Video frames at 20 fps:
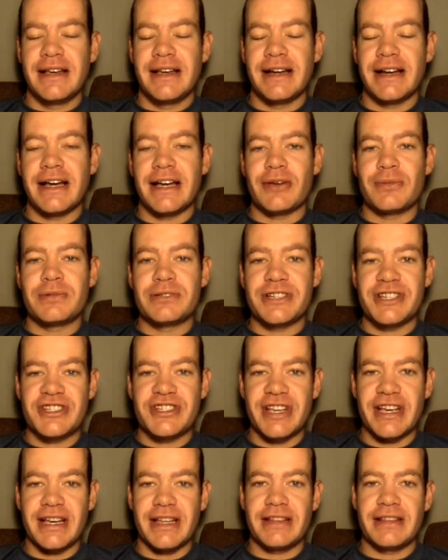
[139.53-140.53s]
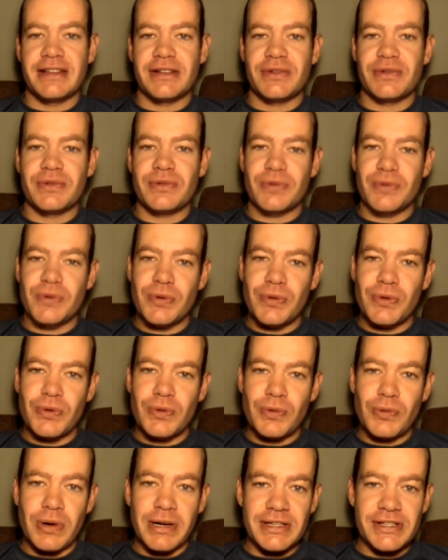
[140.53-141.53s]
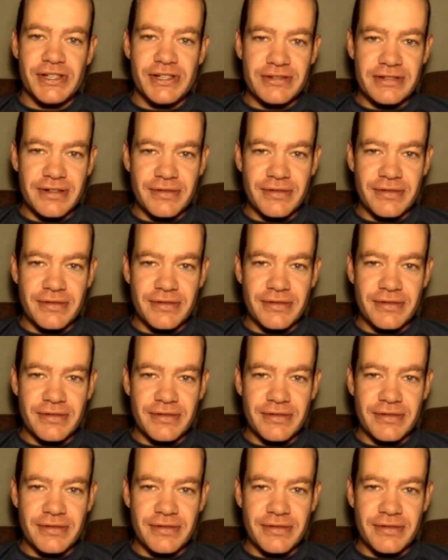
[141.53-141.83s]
and I appreciate that once you're